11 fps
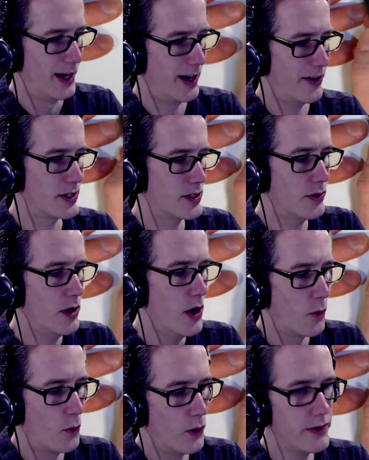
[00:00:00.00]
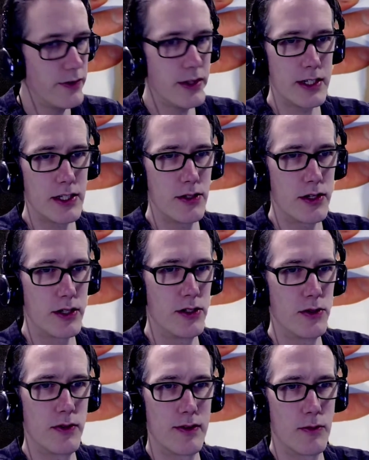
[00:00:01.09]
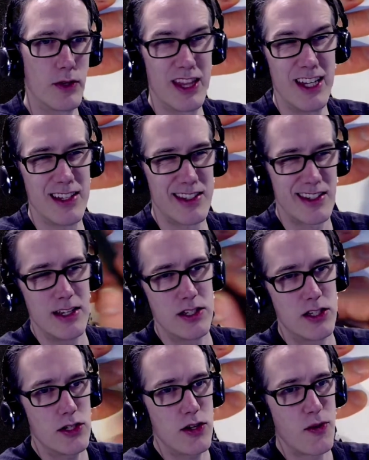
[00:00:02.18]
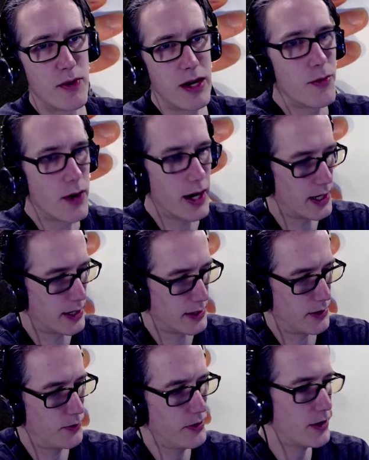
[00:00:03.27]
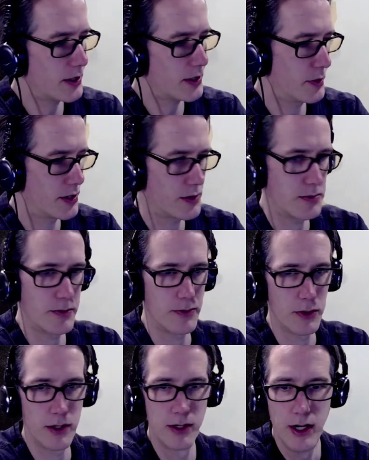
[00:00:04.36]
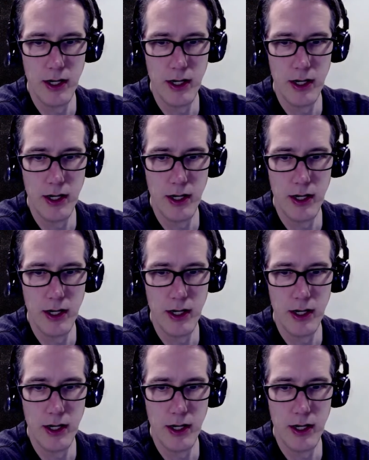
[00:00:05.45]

All right, so one of the things you can do with this is just to rewrite it. And we've talked about this before.